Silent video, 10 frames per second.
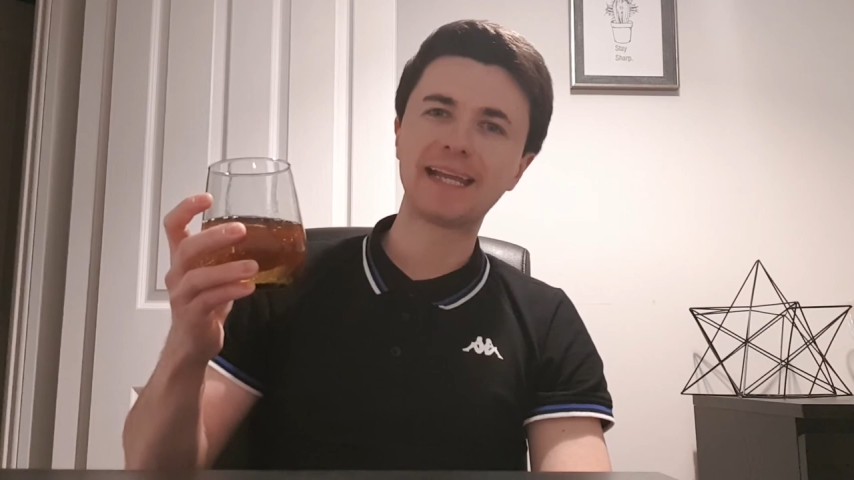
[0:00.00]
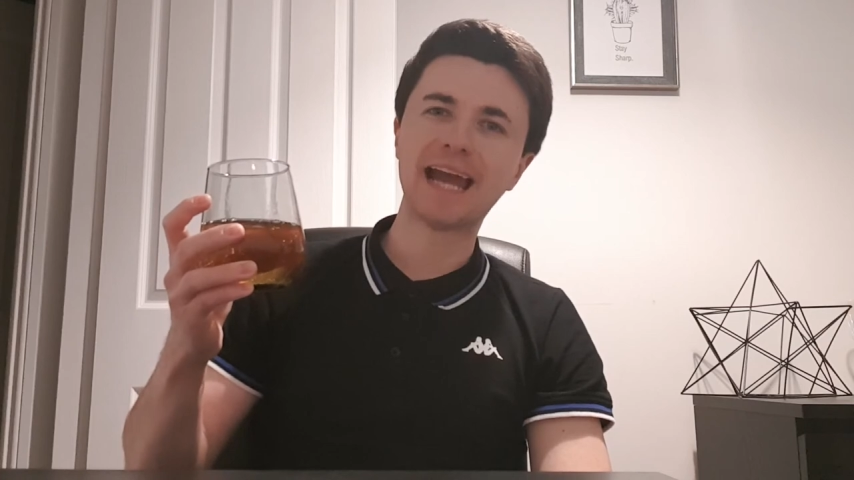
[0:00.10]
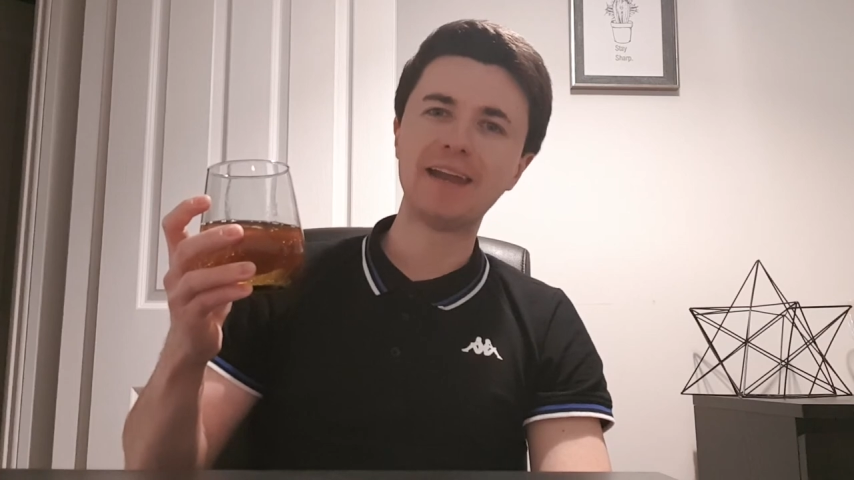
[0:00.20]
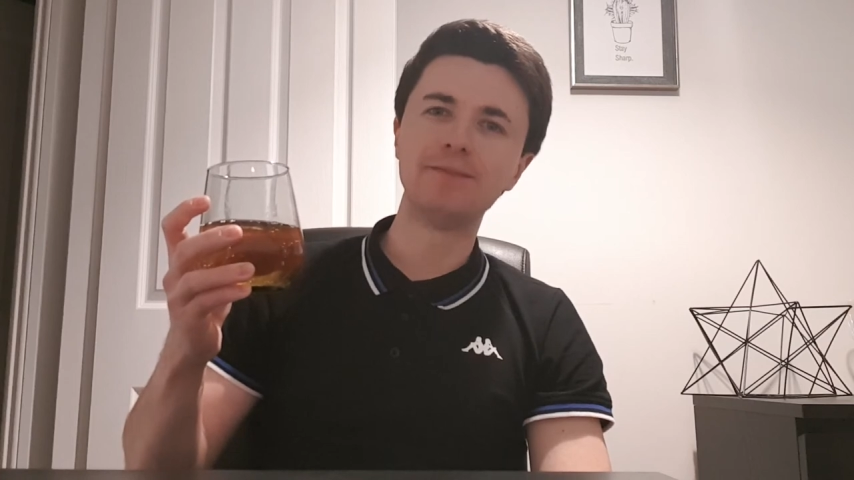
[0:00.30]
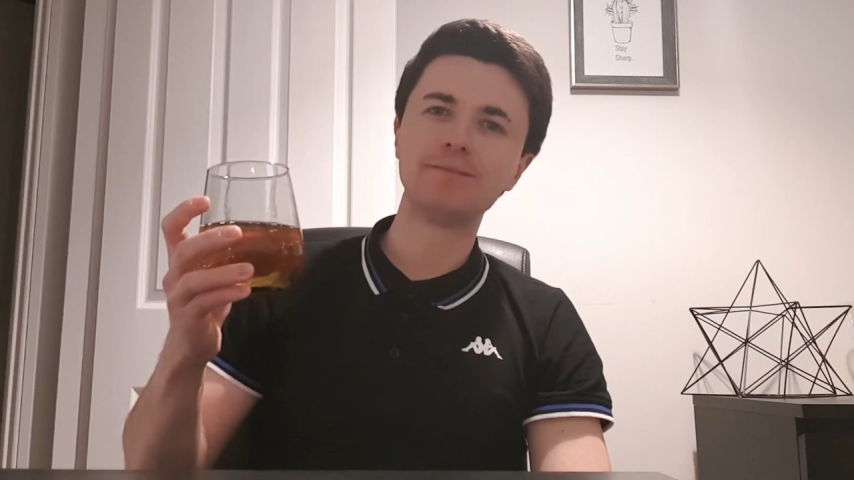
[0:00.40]

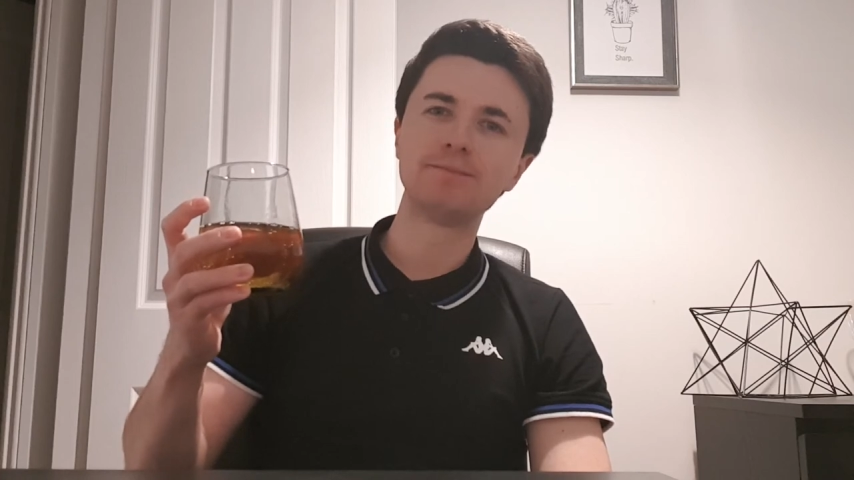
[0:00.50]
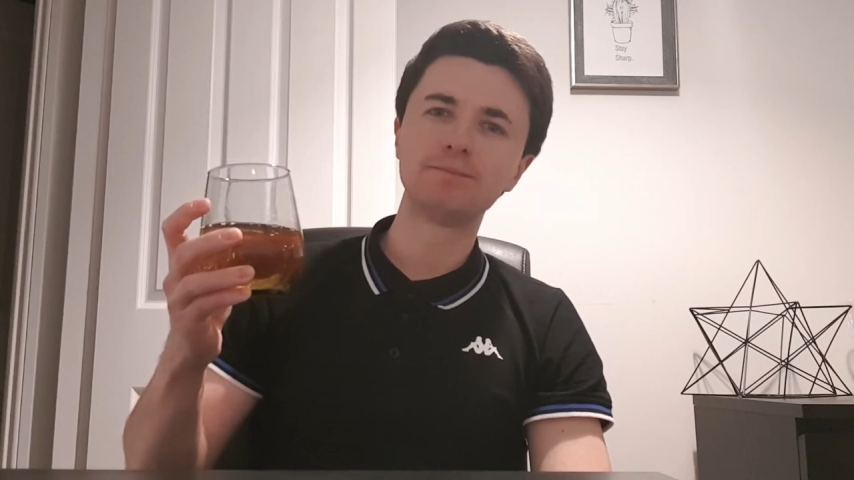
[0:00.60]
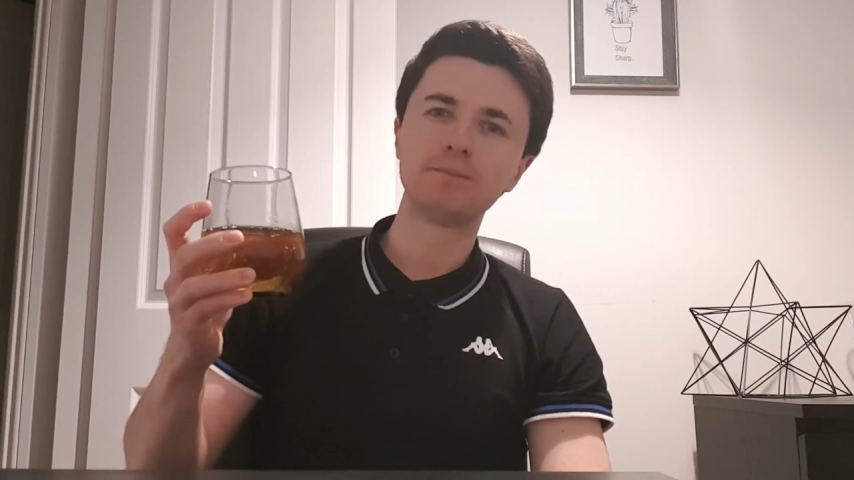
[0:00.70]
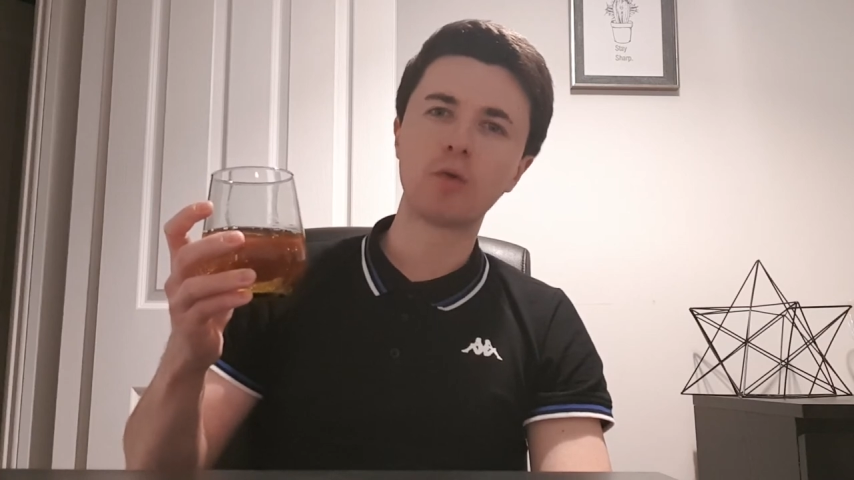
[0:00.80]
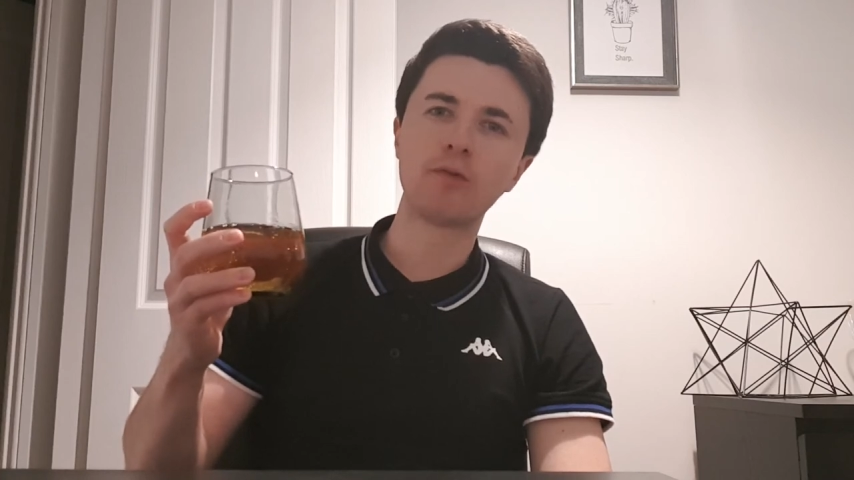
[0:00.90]
again,
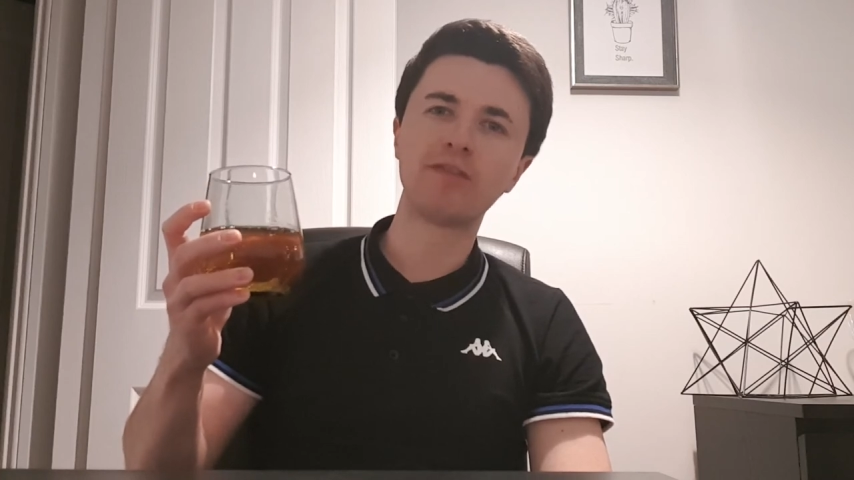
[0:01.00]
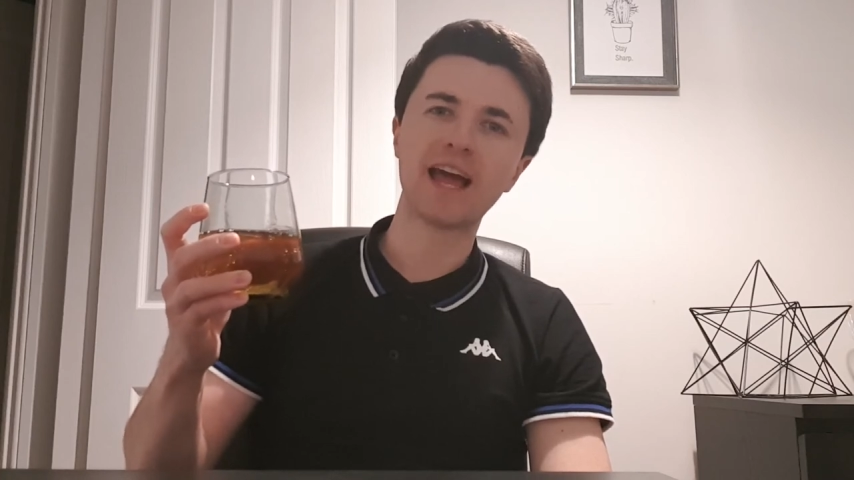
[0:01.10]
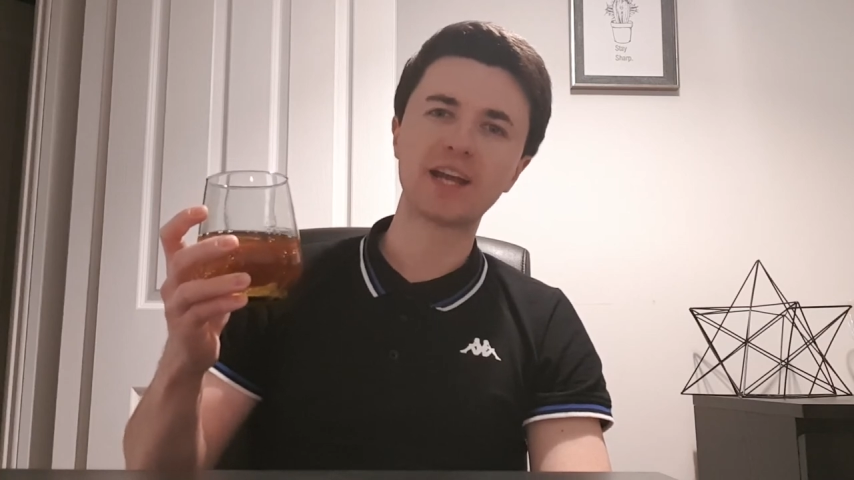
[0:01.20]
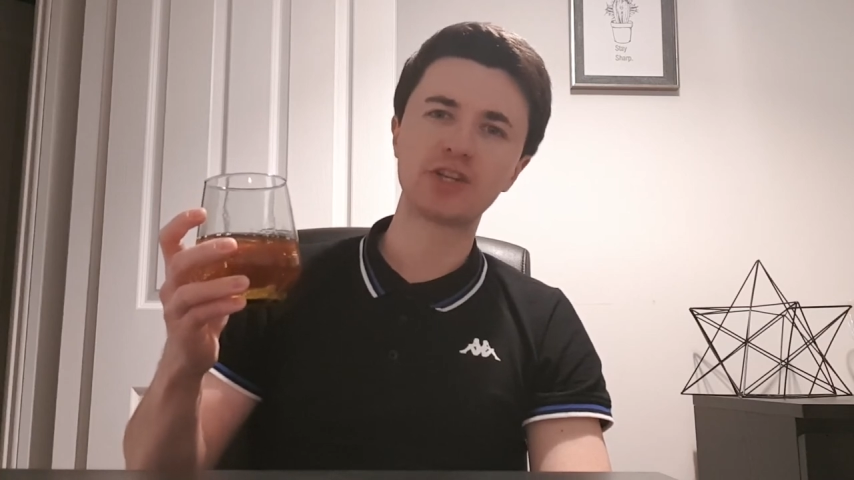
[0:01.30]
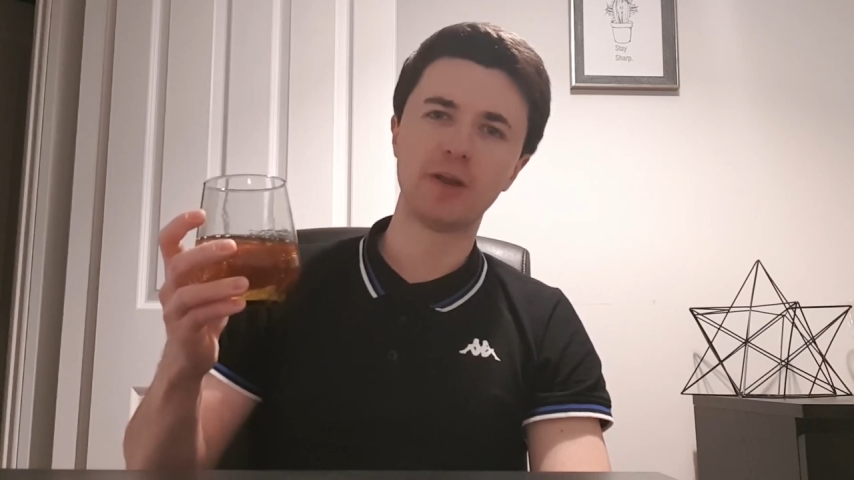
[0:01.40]
on
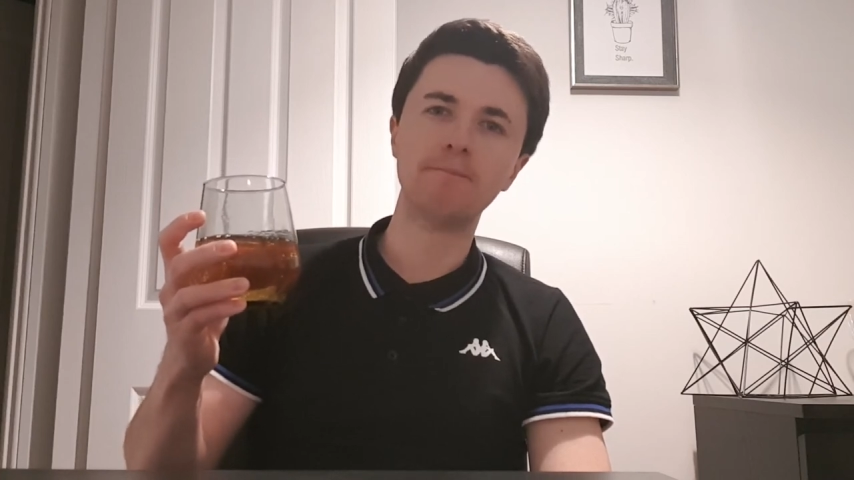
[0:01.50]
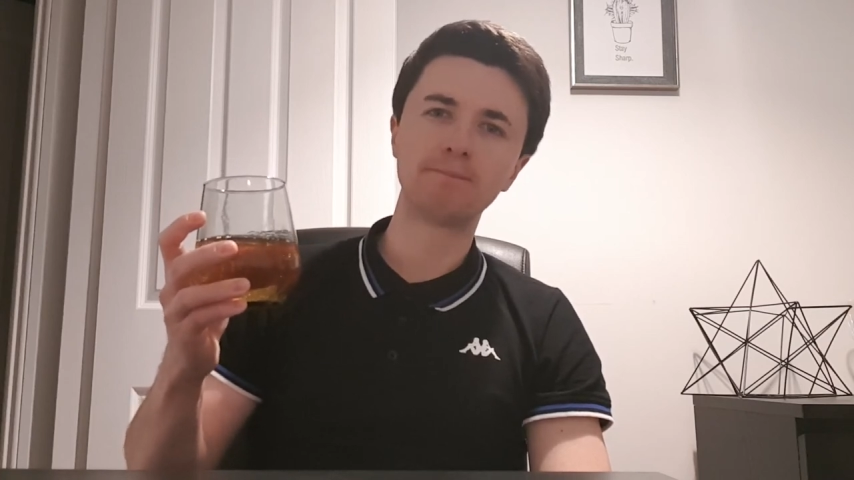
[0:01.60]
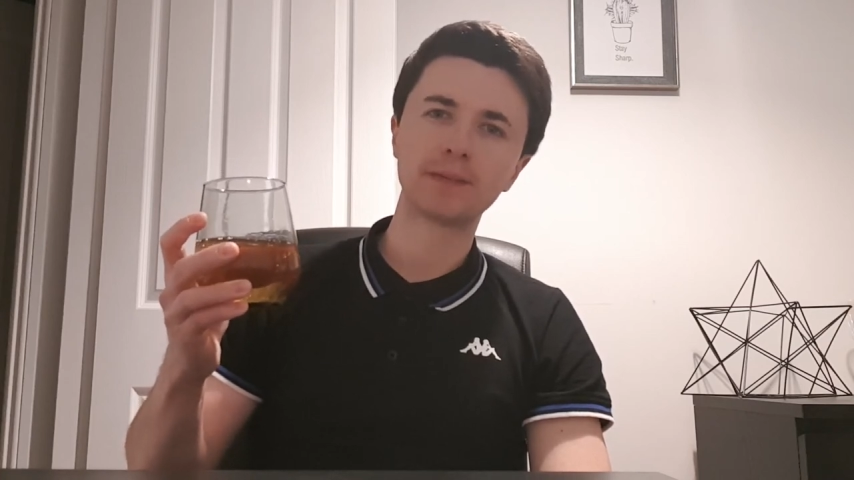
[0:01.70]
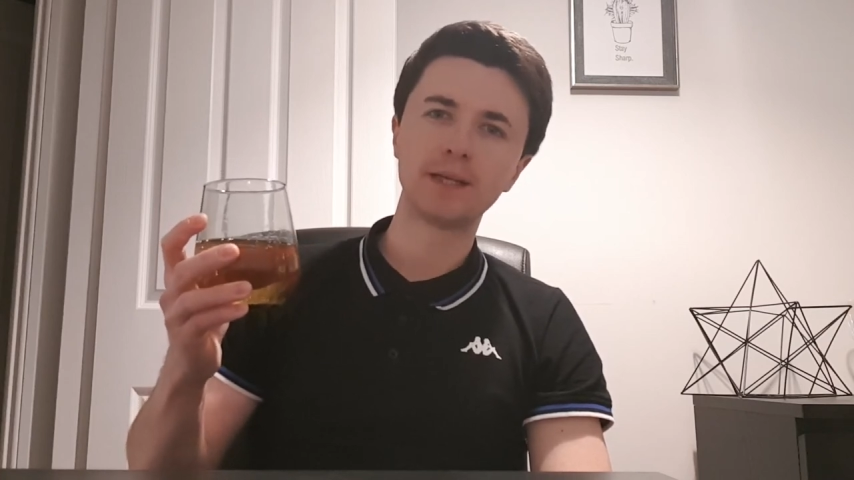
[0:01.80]
reflection,